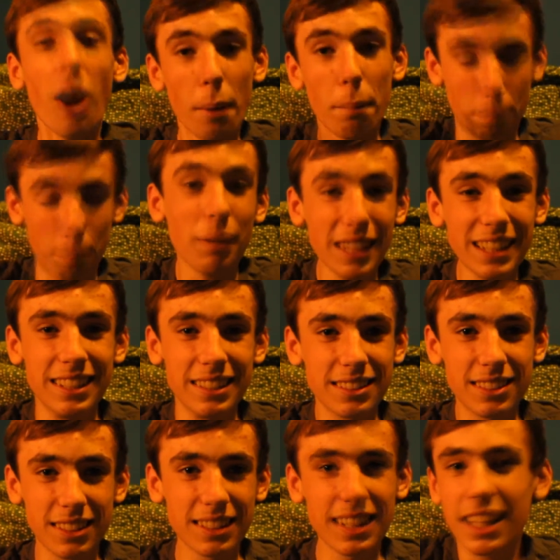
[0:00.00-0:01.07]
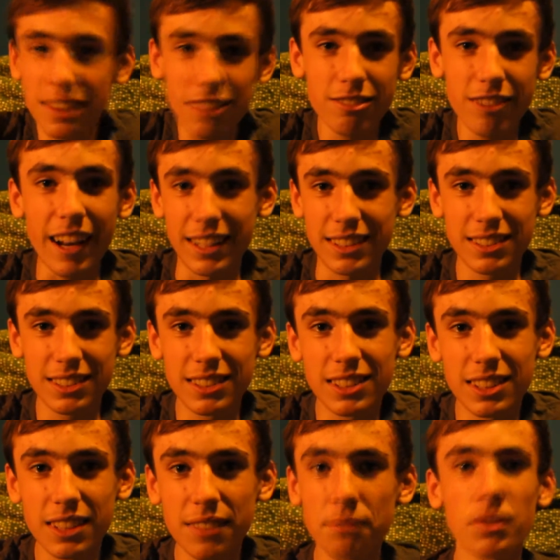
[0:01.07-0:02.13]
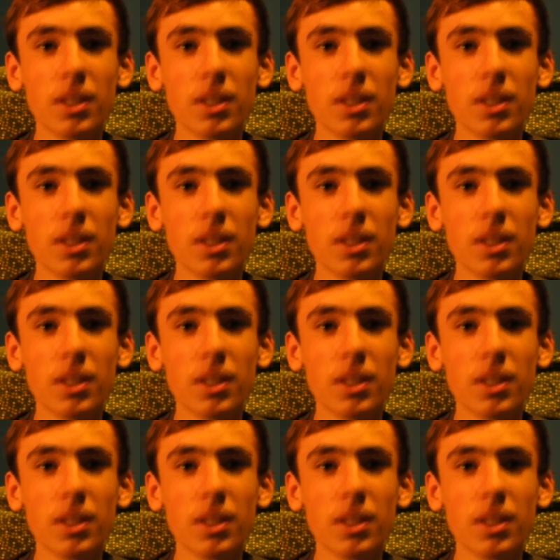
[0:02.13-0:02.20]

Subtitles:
upbeat than the rest.